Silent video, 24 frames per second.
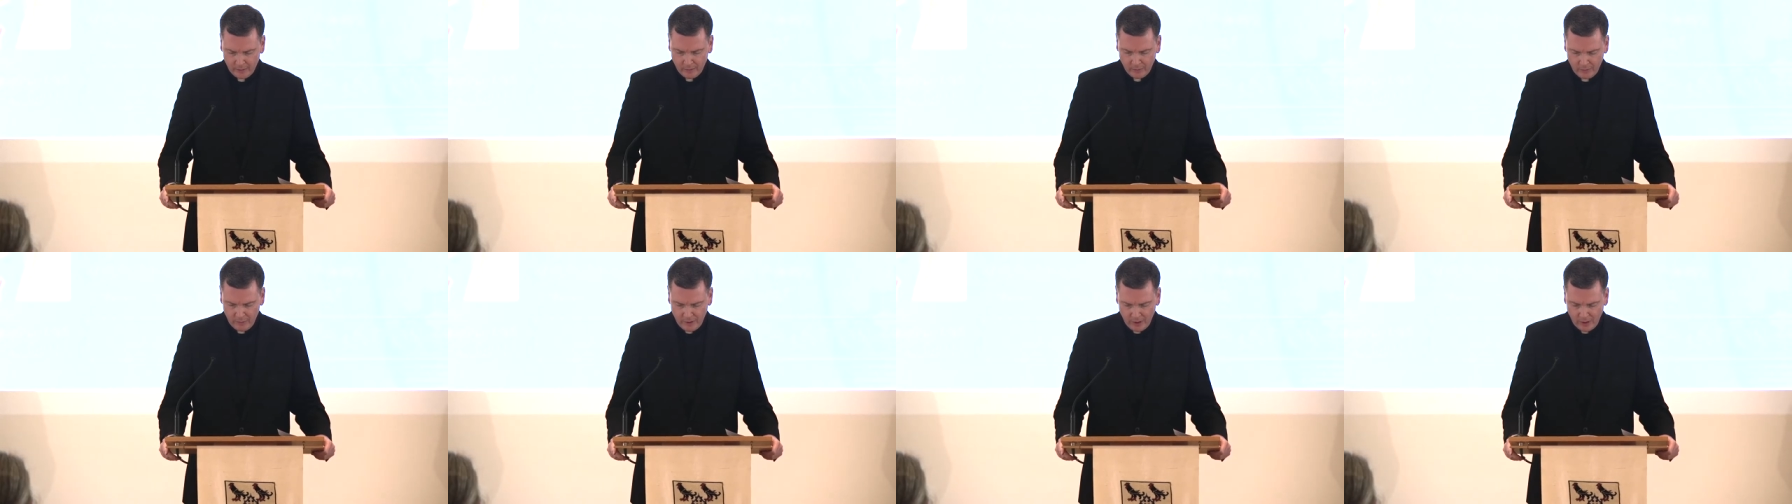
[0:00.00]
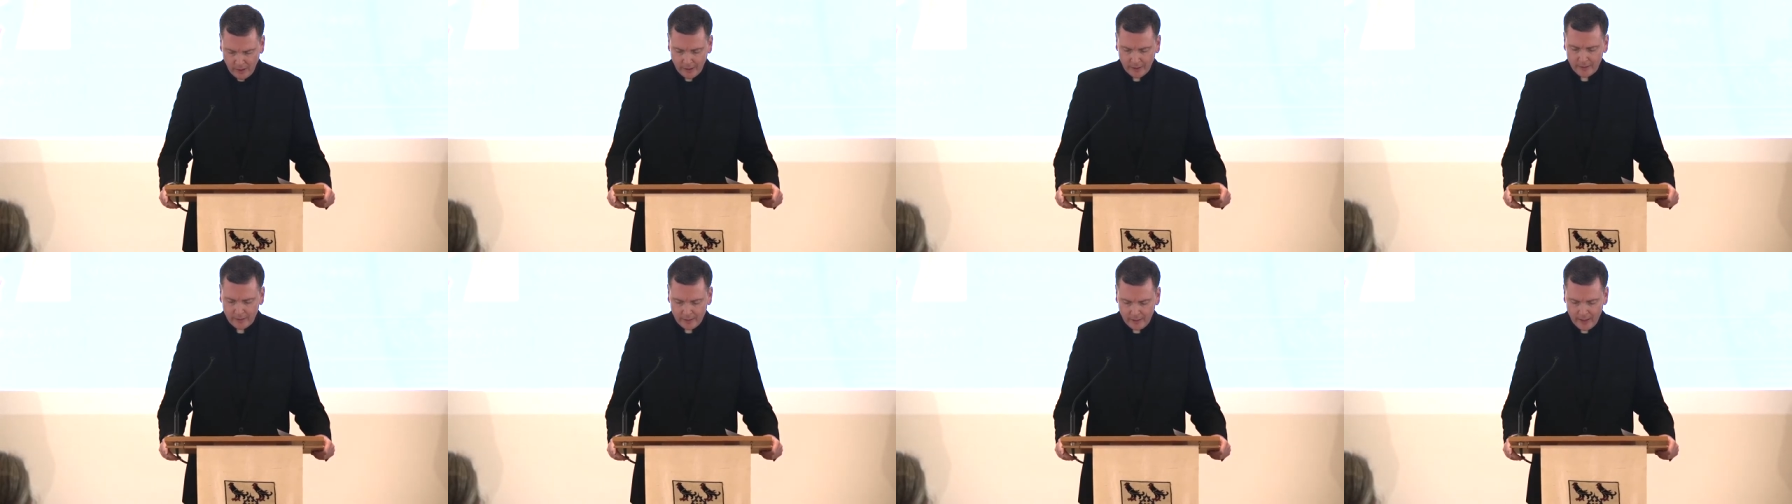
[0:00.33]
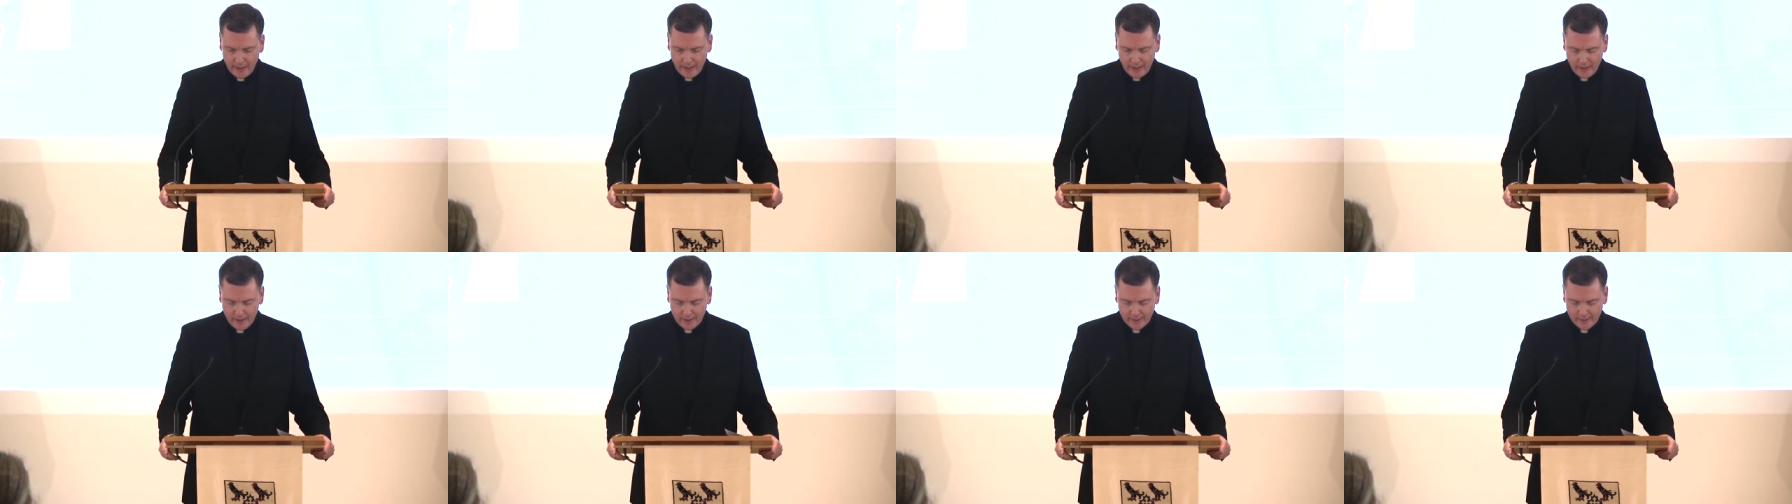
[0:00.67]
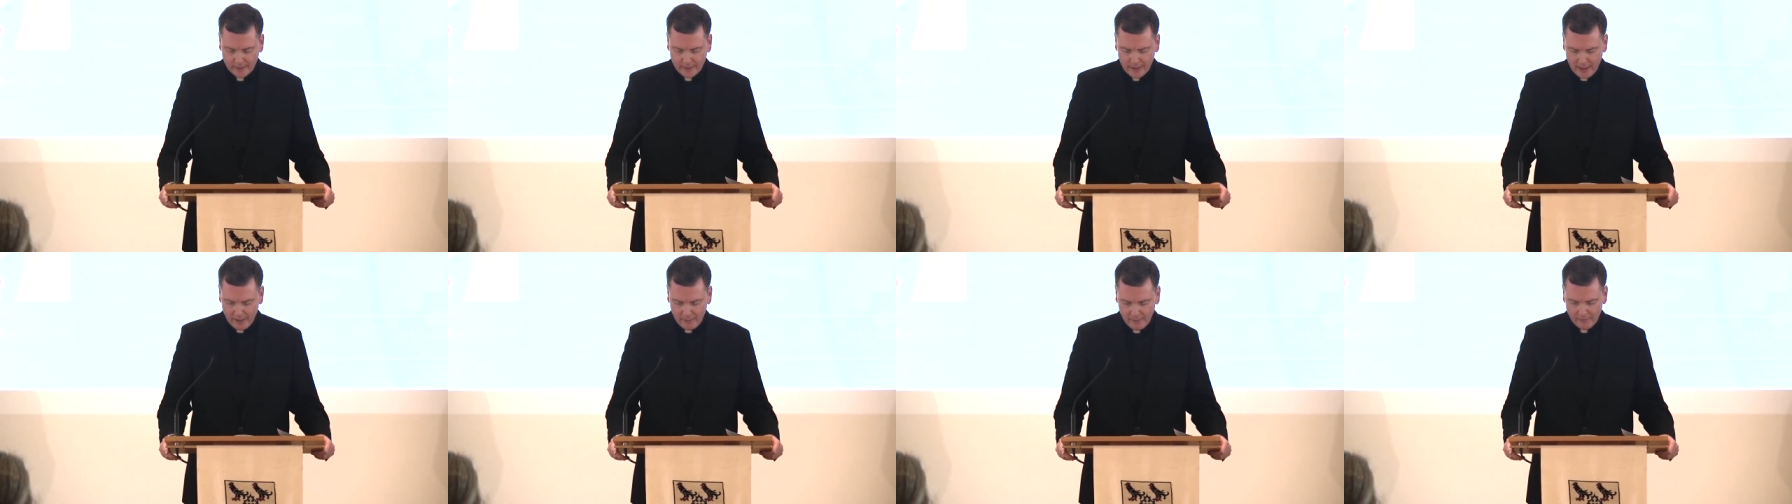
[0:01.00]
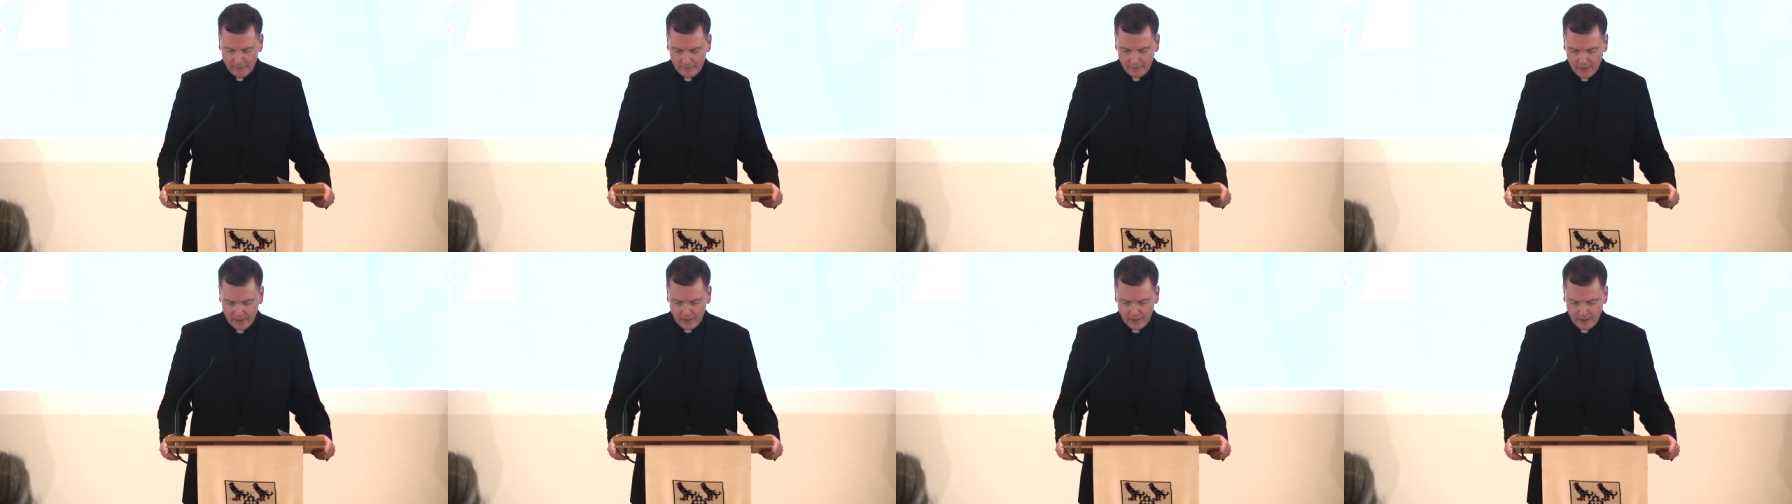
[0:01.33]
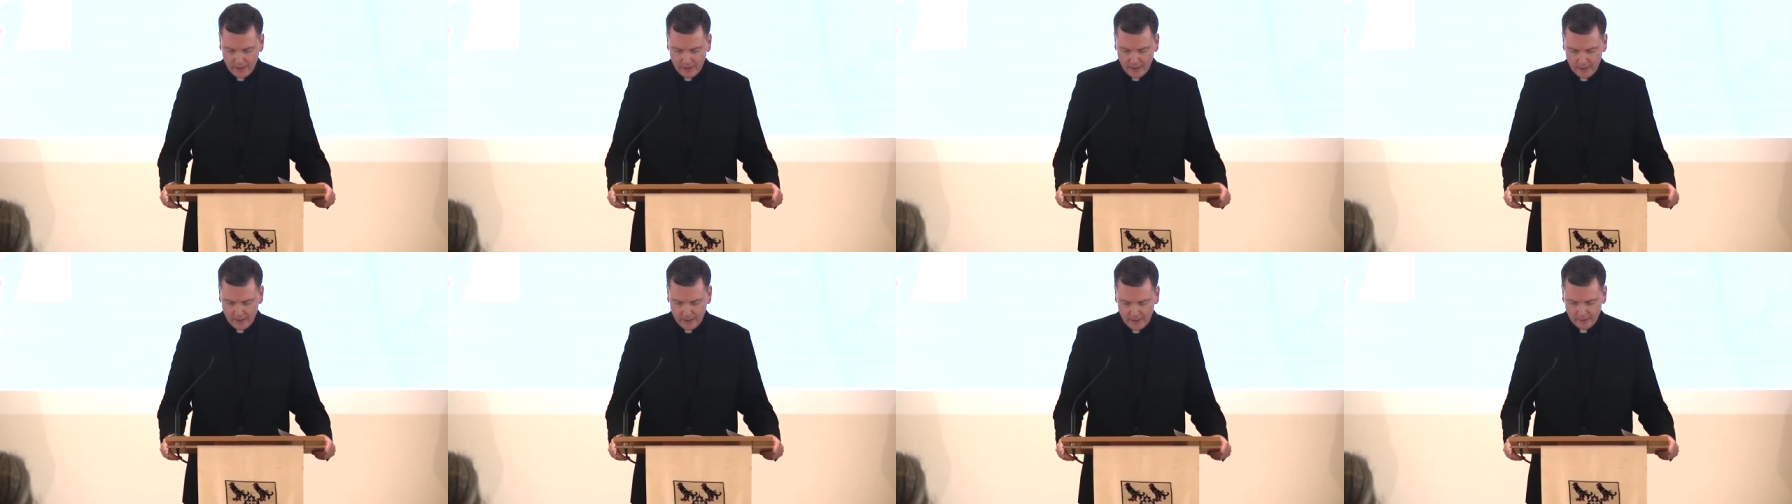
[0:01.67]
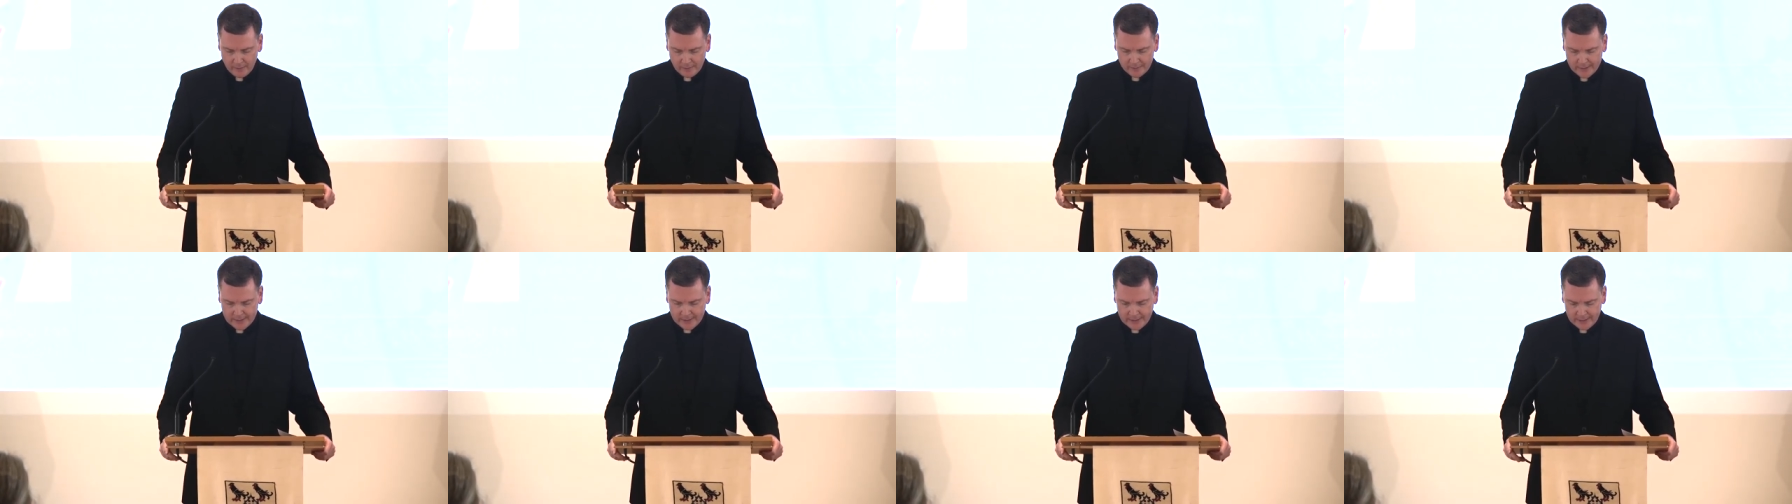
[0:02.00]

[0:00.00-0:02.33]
remarked uh, at the time of uh,